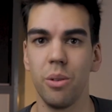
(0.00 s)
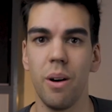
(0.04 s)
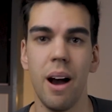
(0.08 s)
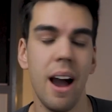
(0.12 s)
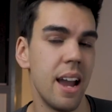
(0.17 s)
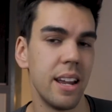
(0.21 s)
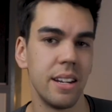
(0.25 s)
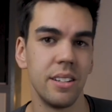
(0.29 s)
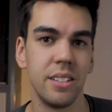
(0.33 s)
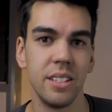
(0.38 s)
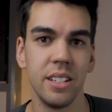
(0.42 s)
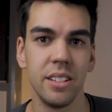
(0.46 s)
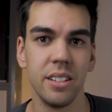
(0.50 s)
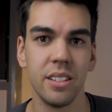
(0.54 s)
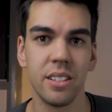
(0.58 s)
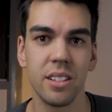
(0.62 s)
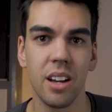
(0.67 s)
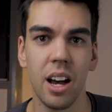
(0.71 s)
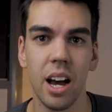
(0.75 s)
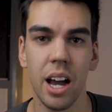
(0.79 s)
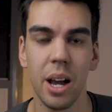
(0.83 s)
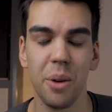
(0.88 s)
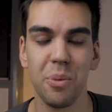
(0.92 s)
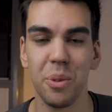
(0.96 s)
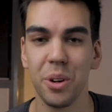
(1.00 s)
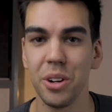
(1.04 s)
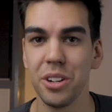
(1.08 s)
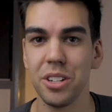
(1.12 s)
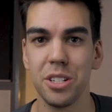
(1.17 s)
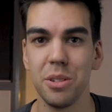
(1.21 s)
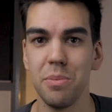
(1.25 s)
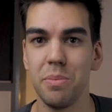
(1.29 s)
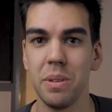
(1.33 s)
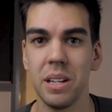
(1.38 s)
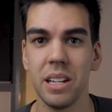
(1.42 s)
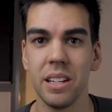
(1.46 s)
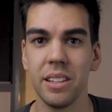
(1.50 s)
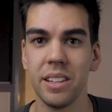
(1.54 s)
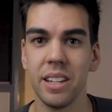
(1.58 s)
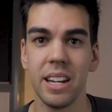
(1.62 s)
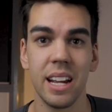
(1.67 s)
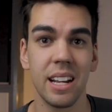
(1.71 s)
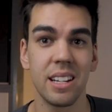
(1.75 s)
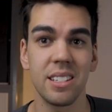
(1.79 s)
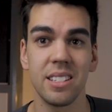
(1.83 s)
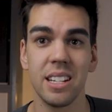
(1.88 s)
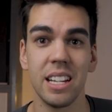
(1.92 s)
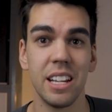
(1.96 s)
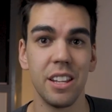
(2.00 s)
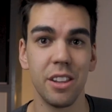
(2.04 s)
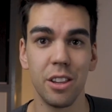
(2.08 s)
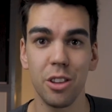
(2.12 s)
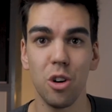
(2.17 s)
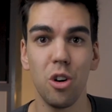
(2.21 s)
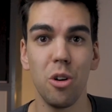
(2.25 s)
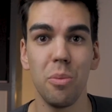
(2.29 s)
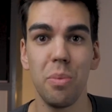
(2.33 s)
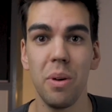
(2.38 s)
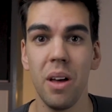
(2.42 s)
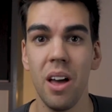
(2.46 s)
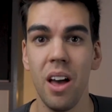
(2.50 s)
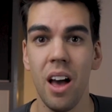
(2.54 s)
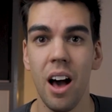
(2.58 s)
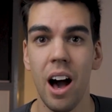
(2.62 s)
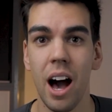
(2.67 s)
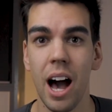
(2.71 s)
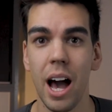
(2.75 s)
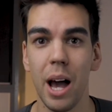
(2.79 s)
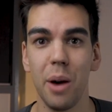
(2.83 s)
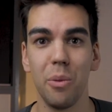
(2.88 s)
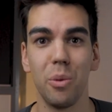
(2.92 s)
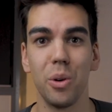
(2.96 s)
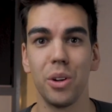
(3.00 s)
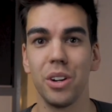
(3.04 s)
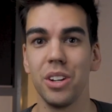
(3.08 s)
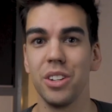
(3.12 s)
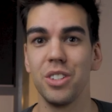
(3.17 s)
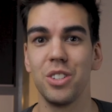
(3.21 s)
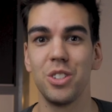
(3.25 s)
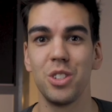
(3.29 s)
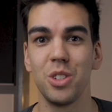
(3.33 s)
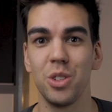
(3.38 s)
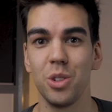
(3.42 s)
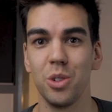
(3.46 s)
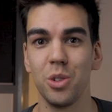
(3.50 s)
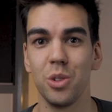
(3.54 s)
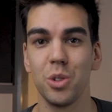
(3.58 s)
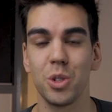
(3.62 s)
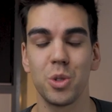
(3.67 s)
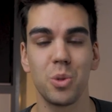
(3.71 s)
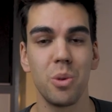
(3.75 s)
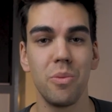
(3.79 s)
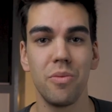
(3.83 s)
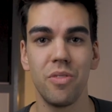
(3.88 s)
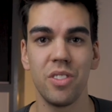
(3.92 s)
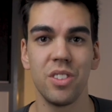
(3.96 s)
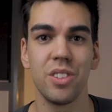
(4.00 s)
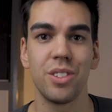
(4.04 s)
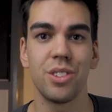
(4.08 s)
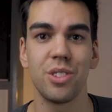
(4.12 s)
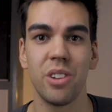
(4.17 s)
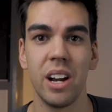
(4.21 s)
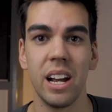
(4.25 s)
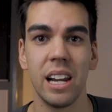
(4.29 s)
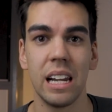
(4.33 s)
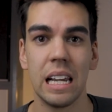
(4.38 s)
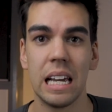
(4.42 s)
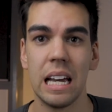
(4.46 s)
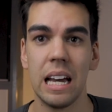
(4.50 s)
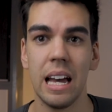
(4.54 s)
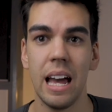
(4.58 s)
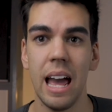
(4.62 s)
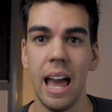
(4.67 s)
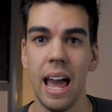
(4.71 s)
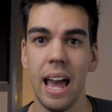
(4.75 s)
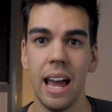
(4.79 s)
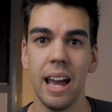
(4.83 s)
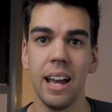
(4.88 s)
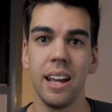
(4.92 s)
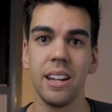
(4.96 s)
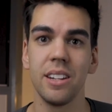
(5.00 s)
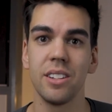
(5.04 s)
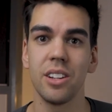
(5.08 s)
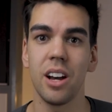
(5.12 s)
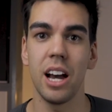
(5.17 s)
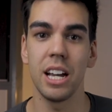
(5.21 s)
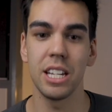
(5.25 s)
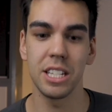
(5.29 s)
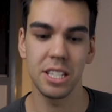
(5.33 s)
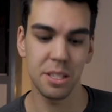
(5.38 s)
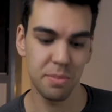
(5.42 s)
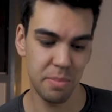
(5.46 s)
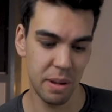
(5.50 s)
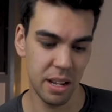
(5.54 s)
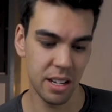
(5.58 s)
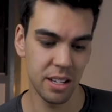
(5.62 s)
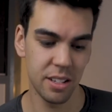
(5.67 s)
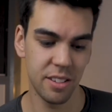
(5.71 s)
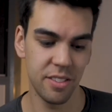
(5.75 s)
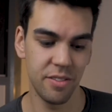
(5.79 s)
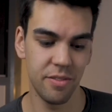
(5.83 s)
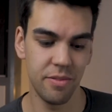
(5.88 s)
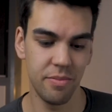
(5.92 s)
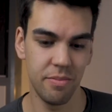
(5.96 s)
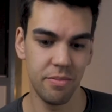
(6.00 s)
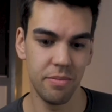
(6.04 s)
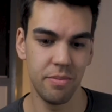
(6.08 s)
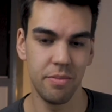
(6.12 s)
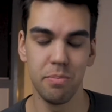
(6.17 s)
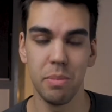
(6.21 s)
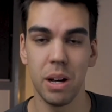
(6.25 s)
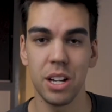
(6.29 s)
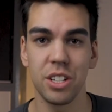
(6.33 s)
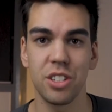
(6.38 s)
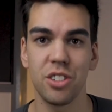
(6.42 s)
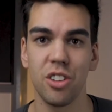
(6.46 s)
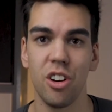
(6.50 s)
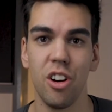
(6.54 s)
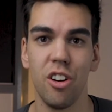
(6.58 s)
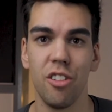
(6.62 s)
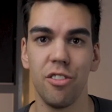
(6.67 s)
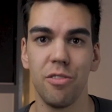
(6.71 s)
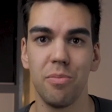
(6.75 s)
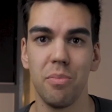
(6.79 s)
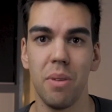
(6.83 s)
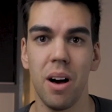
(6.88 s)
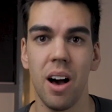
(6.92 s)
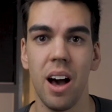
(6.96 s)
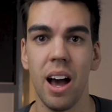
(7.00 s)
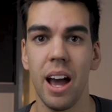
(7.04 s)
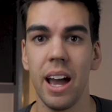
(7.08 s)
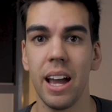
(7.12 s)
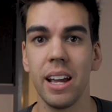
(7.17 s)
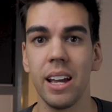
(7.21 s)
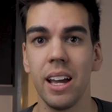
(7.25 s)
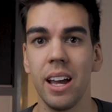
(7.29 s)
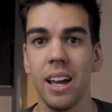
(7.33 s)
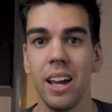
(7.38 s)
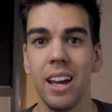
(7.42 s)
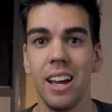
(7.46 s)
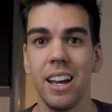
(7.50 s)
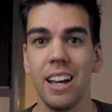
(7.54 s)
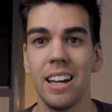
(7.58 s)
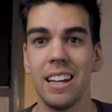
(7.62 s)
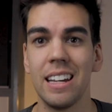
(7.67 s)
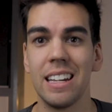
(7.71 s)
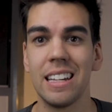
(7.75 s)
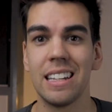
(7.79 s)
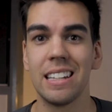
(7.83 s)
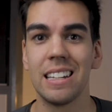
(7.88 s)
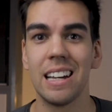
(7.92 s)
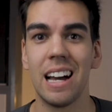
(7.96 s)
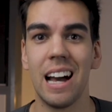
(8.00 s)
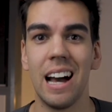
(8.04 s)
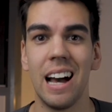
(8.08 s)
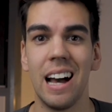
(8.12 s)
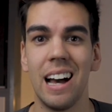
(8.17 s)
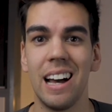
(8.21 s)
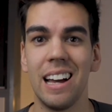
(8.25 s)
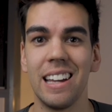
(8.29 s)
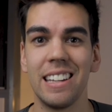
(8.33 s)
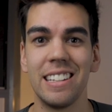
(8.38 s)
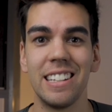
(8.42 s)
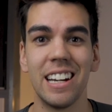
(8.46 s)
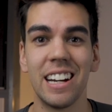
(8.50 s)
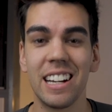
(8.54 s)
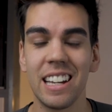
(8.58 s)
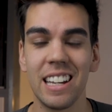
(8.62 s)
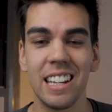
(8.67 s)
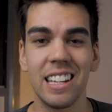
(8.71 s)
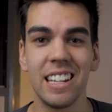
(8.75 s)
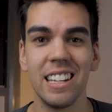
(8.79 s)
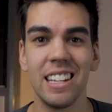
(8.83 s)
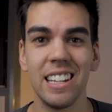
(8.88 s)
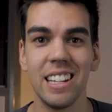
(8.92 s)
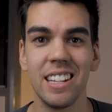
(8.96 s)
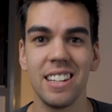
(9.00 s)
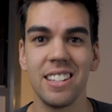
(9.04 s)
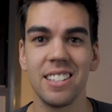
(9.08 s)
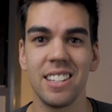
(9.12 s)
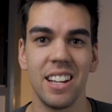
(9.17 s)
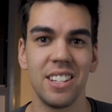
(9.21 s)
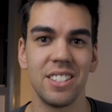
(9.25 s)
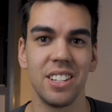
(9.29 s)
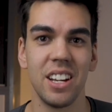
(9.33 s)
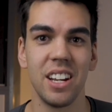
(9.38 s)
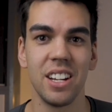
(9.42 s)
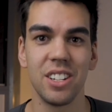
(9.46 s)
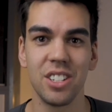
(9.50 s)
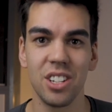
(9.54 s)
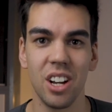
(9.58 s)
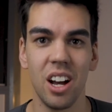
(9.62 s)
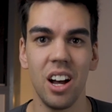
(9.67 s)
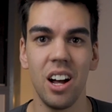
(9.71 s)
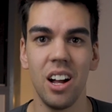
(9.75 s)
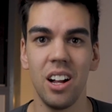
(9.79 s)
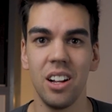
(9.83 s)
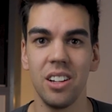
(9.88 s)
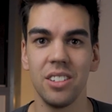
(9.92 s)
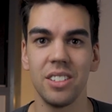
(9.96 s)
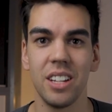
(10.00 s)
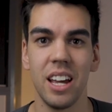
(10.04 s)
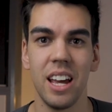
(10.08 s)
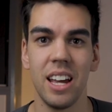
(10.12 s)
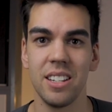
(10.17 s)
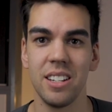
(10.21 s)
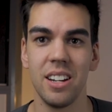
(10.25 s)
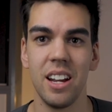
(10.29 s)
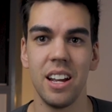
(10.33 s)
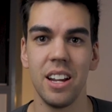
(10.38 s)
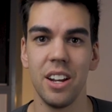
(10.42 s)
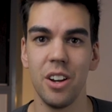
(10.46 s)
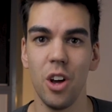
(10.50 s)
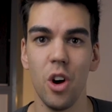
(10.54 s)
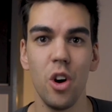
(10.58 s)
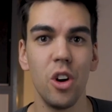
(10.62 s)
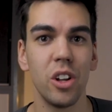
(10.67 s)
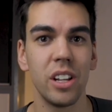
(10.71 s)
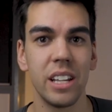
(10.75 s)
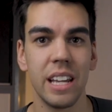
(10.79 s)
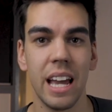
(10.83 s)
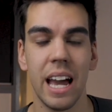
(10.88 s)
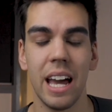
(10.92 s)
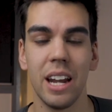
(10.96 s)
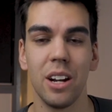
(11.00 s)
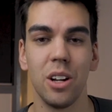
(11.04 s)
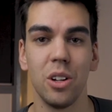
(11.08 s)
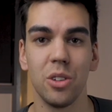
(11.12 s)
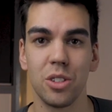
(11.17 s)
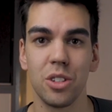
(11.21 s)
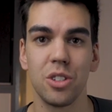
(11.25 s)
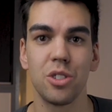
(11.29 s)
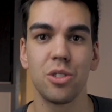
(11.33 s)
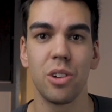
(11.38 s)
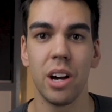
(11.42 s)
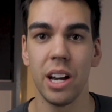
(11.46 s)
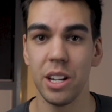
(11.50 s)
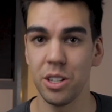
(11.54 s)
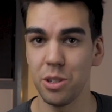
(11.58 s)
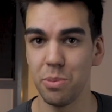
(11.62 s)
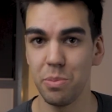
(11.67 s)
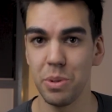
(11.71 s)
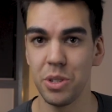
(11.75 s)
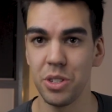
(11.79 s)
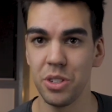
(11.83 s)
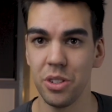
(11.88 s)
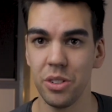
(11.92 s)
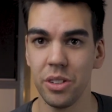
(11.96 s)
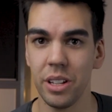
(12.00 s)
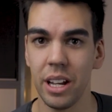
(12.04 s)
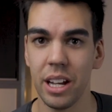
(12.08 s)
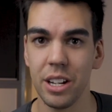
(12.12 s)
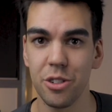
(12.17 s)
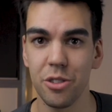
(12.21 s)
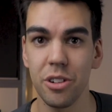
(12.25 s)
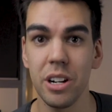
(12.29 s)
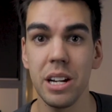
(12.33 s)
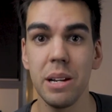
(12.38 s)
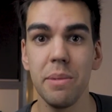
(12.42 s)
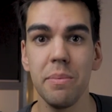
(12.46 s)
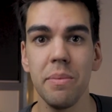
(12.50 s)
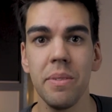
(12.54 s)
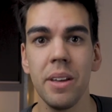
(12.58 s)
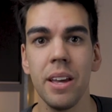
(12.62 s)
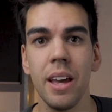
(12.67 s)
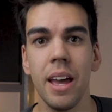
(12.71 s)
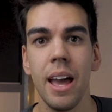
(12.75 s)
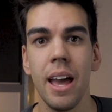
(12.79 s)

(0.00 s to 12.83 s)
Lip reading: I didn't. I wanted to be the next Ian Thorpe. I wanted to swim for Australia, and I spent much of my younger years as a child and an early adult trying to pursue that dream.